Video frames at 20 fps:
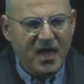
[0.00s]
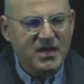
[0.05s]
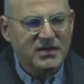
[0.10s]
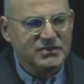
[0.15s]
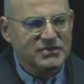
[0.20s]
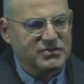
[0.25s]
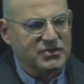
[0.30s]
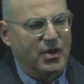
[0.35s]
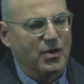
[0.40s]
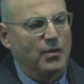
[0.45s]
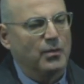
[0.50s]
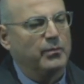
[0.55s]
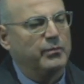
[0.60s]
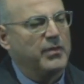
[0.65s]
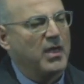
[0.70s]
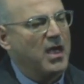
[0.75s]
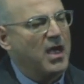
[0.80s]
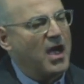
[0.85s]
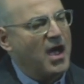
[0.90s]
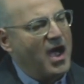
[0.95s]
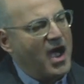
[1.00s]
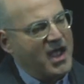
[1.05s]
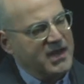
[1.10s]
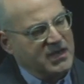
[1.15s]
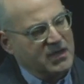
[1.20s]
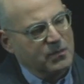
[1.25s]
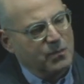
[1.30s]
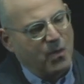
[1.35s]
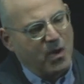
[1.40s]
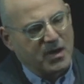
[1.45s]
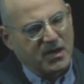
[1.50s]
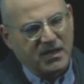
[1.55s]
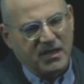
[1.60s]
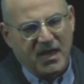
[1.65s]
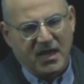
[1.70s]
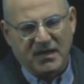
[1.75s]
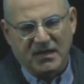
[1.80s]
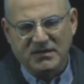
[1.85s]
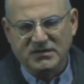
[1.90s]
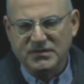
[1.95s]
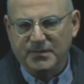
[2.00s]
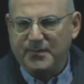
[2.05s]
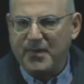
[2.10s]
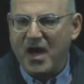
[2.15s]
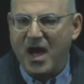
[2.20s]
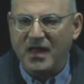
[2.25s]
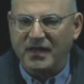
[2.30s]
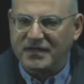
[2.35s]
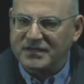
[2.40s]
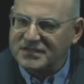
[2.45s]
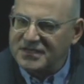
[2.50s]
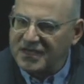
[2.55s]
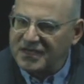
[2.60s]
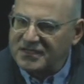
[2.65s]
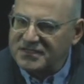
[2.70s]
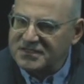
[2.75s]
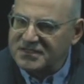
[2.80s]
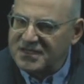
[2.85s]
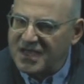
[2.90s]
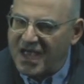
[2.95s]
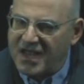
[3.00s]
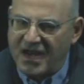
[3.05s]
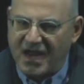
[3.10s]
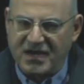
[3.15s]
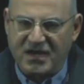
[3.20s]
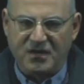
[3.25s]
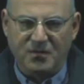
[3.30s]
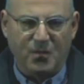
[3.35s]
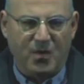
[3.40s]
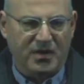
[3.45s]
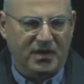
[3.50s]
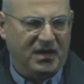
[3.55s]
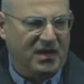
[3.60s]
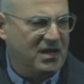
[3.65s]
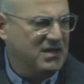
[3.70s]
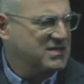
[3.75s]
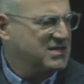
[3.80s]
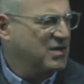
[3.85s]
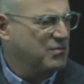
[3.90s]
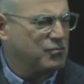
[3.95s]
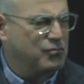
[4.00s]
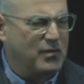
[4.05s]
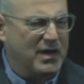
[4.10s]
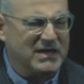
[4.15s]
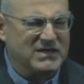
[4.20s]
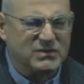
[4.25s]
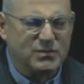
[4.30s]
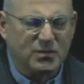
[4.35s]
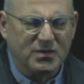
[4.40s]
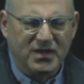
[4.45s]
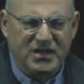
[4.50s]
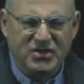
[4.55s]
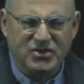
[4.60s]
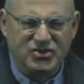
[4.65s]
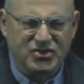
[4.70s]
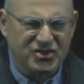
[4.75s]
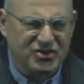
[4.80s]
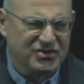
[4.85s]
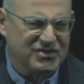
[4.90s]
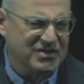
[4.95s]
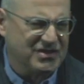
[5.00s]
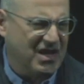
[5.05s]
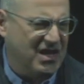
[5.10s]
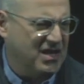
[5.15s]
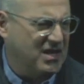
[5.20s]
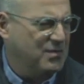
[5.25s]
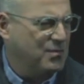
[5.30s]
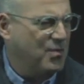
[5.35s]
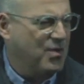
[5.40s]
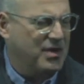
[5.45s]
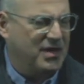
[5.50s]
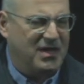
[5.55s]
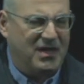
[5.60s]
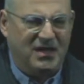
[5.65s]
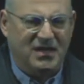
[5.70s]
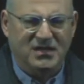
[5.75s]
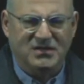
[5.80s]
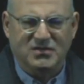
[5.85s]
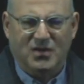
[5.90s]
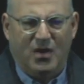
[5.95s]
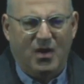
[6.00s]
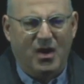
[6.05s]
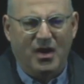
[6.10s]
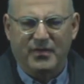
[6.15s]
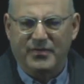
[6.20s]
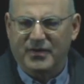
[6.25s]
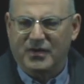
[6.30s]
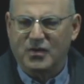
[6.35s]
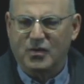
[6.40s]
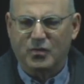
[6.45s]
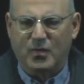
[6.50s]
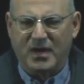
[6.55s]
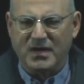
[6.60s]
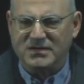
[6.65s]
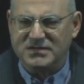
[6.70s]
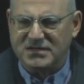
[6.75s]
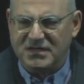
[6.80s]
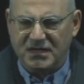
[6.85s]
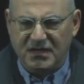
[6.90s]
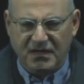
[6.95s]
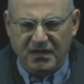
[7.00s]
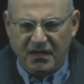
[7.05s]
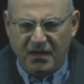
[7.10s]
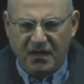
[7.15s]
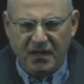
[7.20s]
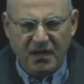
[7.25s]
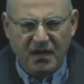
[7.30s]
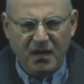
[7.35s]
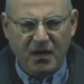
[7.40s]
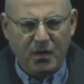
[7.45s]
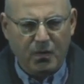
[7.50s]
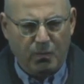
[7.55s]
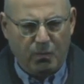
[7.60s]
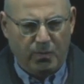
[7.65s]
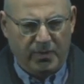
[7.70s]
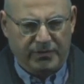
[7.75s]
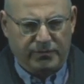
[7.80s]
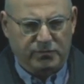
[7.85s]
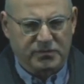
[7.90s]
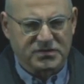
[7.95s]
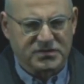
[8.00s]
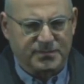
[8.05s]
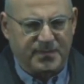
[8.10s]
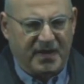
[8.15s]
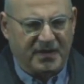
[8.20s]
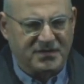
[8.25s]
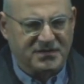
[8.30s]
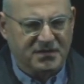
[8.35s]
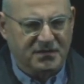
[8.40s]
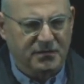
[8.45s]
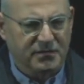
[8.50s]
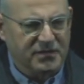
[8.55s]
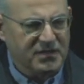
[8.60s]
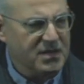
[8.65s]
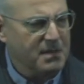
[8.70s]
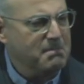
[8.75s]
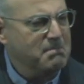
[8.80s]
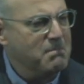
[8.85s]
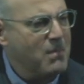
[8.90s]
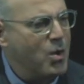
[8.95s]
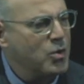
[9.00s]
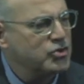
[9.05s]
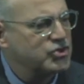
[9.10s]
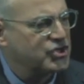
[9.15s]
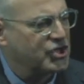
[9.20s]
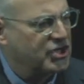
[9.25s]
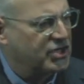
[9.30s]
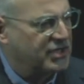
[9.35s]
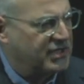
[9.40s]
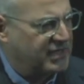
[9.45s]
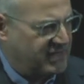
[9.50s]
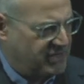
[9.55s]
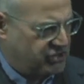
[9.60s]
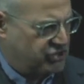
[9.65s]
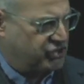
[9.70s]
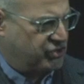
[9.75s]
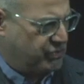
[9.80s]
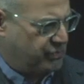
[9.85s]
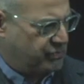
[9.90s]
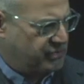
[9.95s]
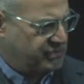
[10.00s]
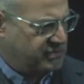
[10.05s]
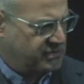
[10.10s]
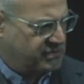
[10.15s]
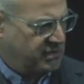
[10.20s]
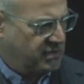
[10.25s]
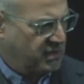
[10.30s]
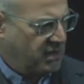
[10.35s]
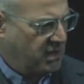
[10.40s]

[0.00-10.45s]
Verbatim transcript: So I didn't want to get into politics, and I didn't want to get into race relations, and I didn't want to get into all the crazy with respect to the emotional issues